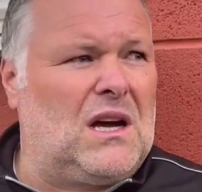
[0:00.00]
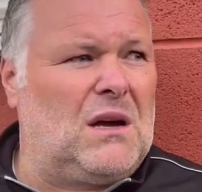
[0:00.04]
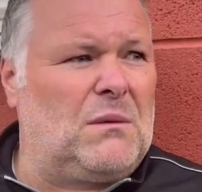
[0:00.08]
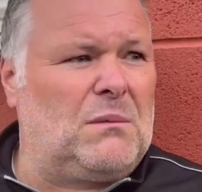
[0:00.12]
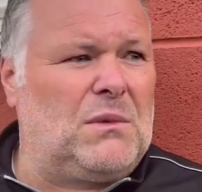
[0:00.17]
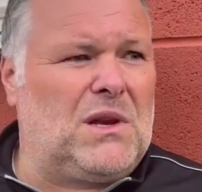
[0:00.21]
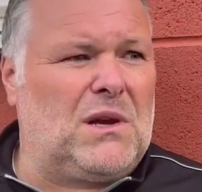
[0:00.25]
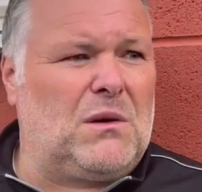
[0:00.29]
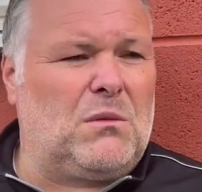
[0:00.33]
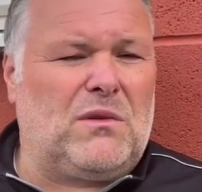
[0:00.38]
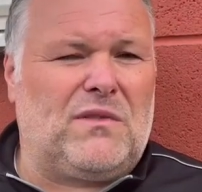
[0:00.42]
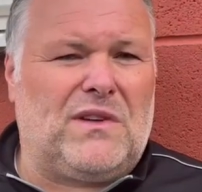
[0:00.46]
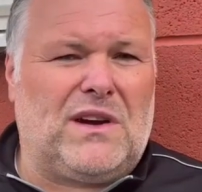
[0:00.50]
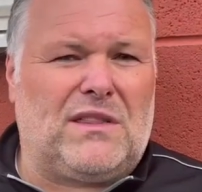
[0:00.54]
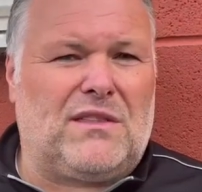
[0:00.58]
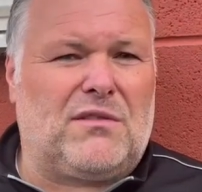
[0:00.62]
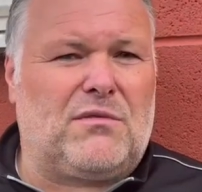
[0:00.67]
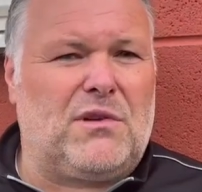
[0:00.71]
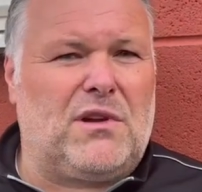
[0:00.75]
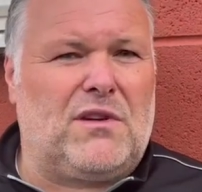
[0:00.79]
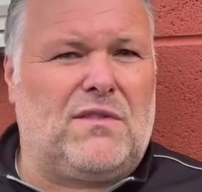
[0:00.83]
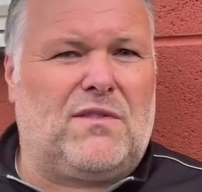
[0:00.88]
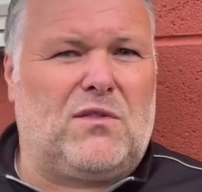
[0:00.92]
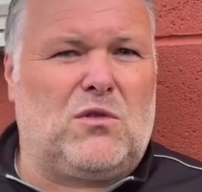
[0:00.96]
You know, we've had
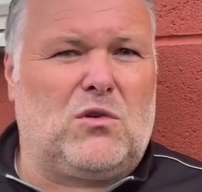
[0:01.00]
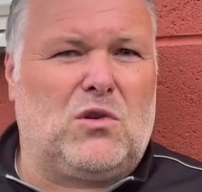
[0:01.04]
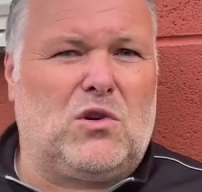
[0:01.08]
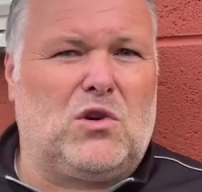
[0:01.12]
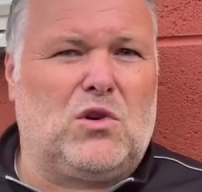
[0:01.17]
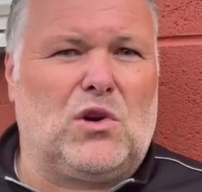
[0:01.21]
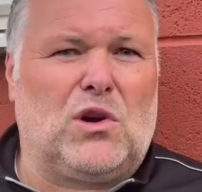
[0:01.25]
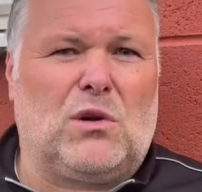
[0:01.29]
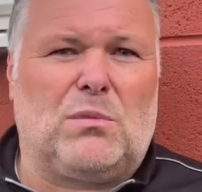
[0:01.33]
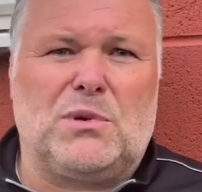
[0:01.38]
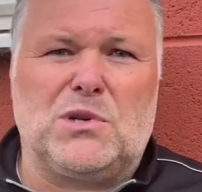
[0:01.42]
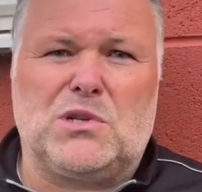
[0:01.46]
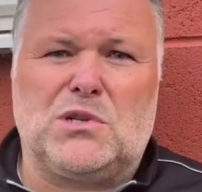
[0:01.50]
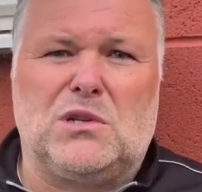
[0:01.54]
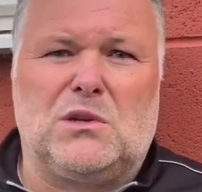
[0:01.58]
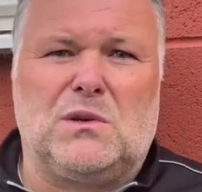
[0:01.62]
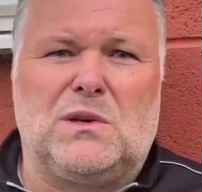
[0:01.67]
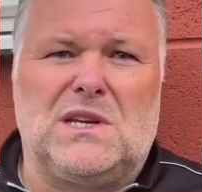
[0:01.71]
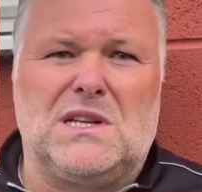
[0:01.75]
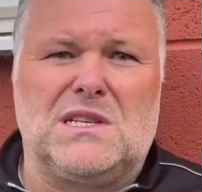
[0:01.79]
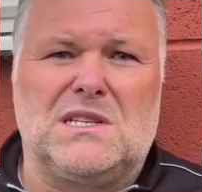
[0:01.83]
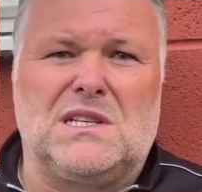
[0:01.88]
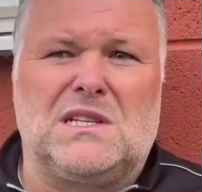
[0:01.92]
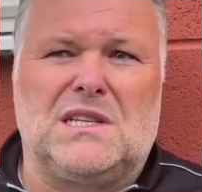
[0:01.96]
3 or 4 good
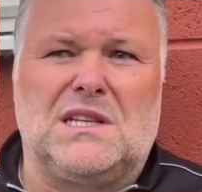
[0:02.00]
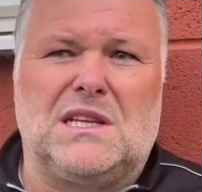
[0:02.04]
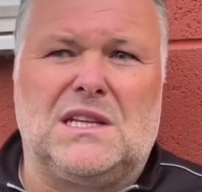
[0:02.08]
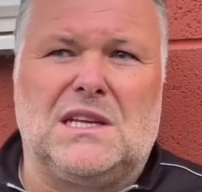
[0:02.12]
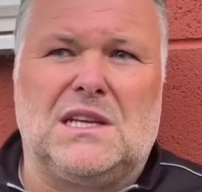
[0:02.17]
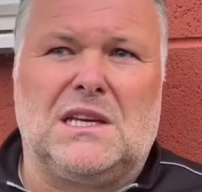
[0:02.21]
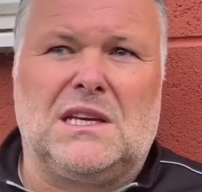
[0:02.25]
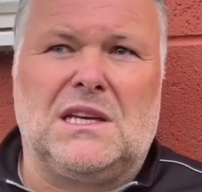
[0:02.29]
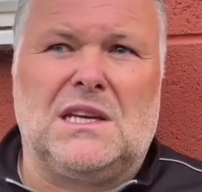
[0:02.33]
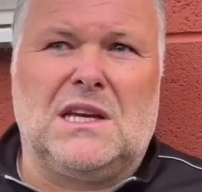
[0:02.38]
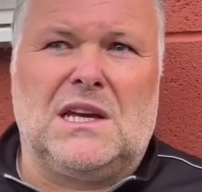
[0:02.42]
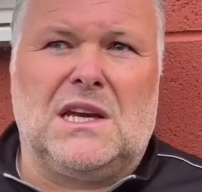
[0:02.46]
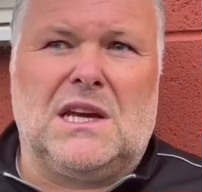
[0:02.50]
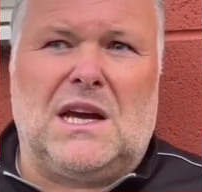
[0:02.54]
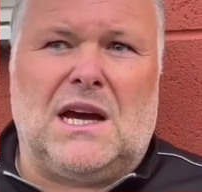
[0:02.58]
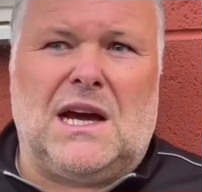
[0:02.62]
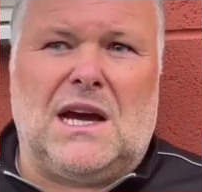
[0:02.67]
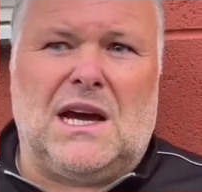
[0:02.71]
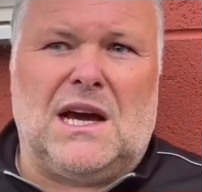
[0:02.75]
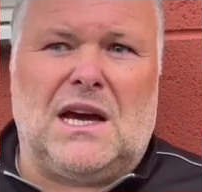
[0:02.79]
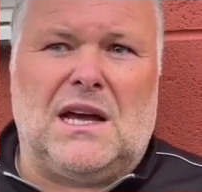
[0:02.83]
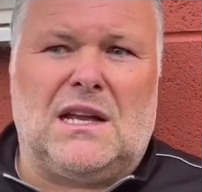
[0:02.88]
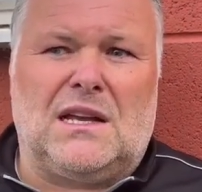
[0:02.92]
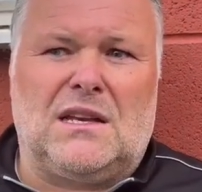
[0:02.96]
opportunities in there.
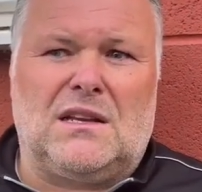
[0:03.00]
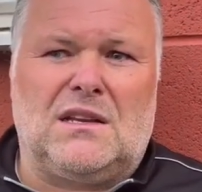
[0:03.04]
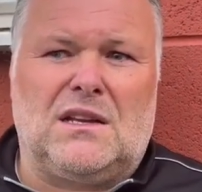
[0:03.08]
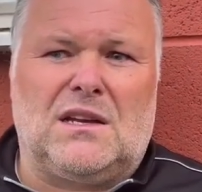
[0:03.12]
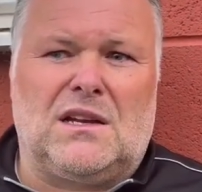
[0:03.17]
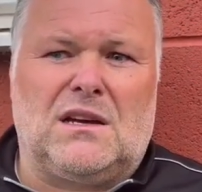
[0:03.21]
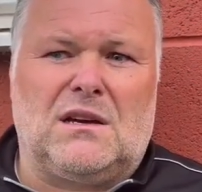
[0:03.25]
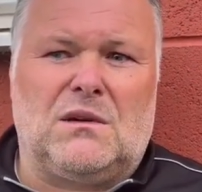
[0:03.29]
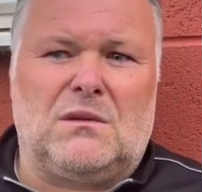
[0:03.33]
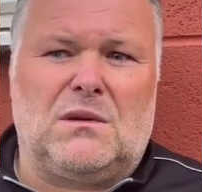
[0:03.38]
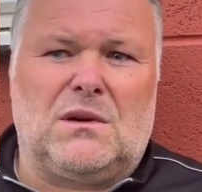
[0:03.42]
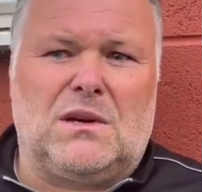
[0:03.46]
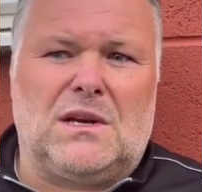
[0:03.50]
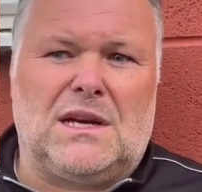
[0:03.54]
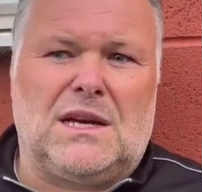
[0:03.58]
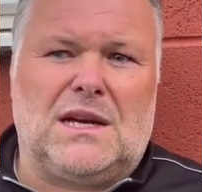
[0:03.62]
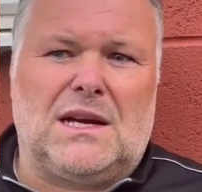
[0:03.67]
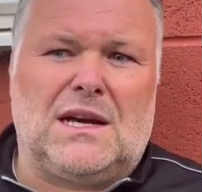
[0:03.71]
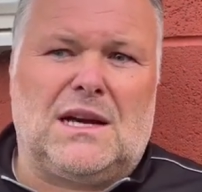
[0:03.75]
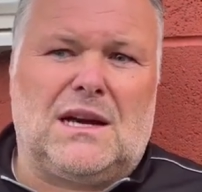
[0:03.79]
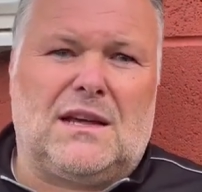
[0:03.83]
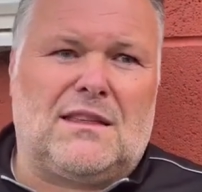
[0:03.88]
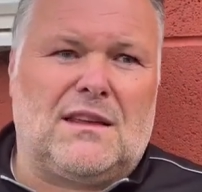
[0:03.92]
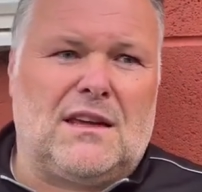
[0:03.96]
And you know,
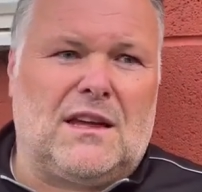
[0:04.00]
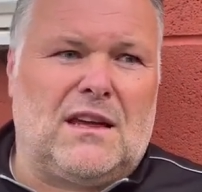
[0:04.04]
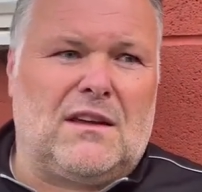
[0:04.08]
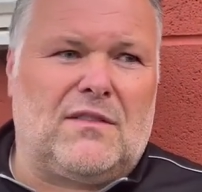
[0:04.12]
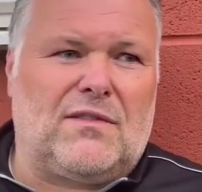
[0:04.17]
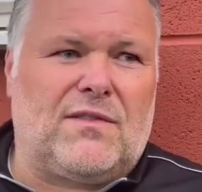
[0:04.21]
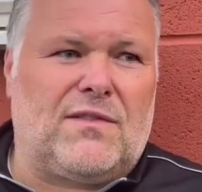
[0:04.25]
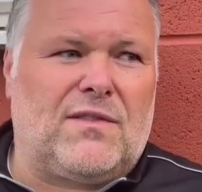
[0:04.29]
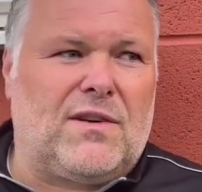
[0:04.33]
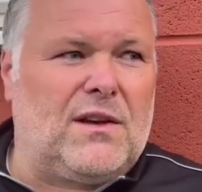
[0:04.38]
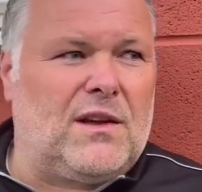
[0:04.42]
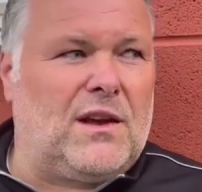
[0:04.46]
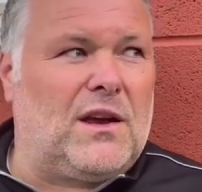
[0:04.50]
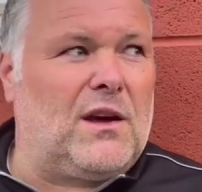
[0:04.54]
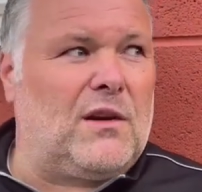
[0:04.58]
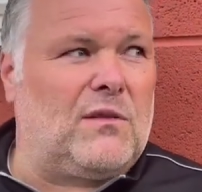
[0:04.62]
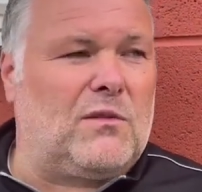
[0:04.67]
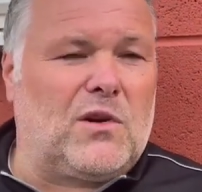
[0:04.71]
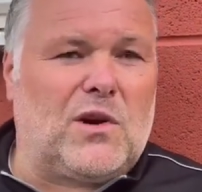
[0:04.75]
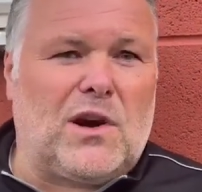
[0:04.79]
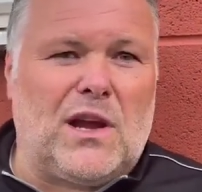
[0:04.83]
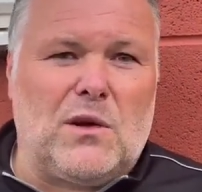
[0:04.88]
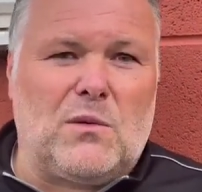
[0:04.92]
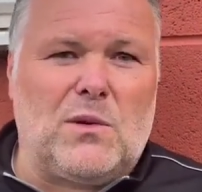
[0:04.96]
I think if
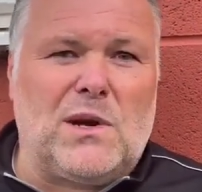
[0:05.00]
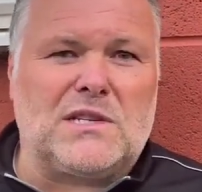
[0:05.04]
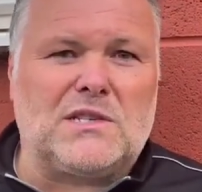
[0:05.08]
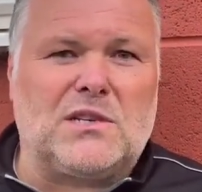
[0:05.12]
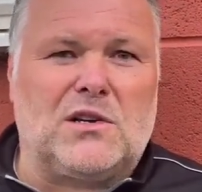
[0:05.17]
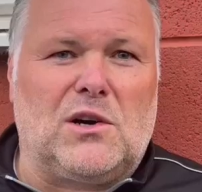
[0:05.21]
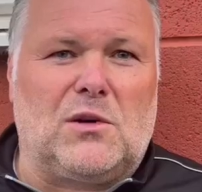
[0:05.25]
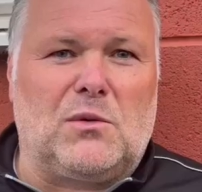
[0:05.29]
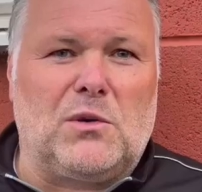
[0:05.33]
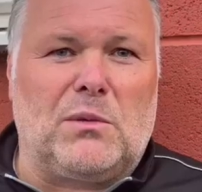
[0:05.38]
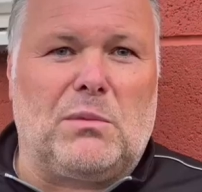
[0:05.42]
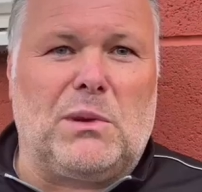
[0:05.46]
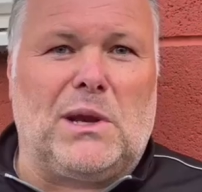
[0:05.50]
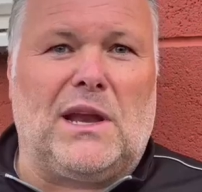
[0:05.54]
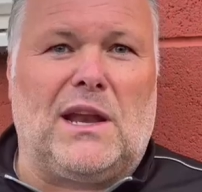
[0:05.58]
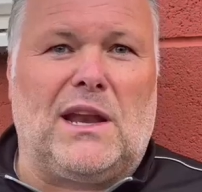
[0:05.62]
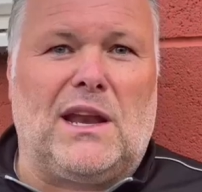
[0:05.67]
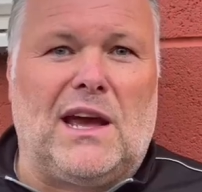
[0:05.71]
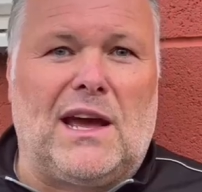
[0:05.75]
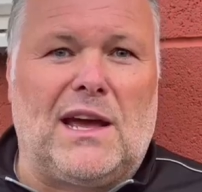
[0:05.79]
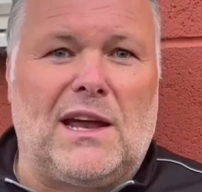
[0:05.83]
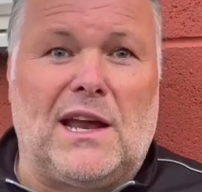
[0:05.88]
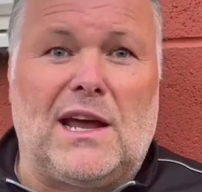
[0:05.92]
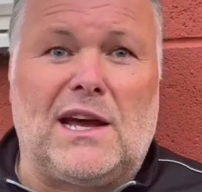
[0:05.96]
Craig Westcott would have been
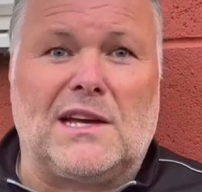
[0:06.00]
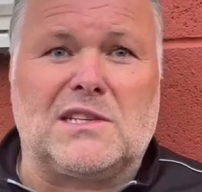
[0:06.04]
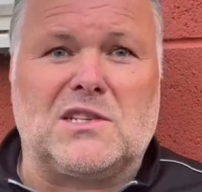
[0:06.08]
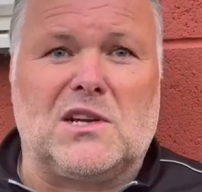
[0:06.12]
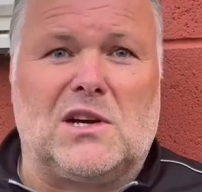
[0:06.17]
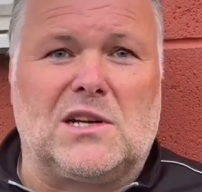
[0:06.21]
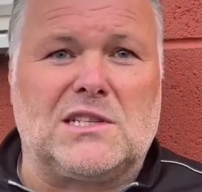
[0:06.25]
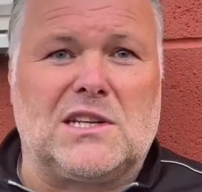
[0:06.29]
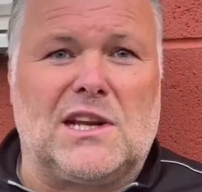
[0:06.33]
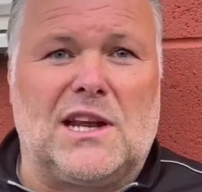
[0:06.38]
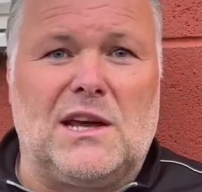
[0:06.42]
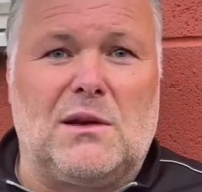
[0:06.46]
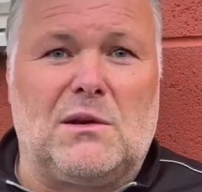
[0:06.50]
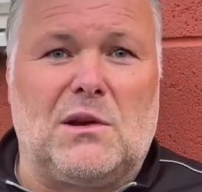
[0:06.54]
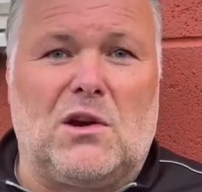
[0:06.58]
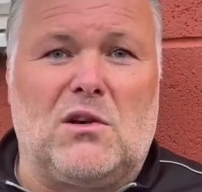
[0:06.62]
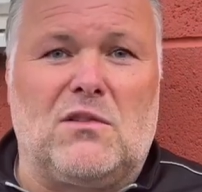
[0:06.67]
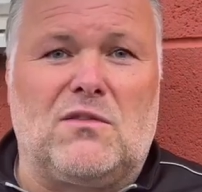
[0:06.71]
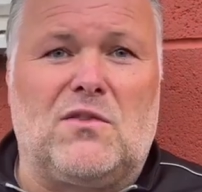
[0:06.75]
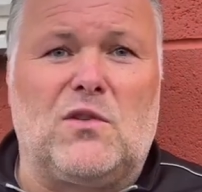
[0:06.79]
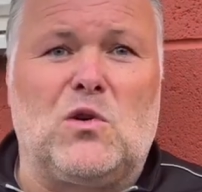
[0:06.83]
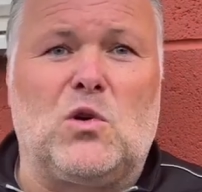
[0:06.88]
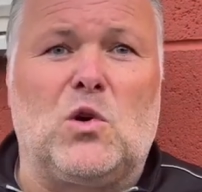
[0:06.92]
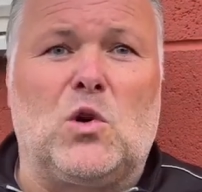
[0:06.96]
in our side today, he would have got
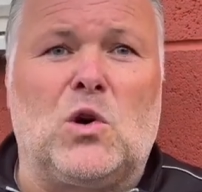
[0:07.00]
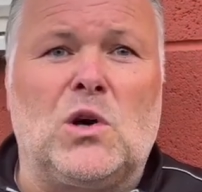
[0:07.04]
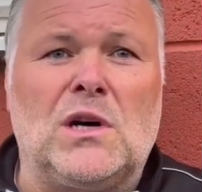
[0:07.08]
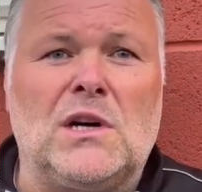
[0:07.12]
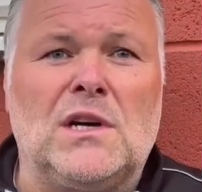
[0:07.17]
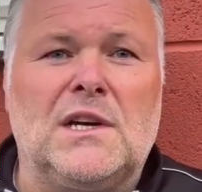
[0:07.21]
4.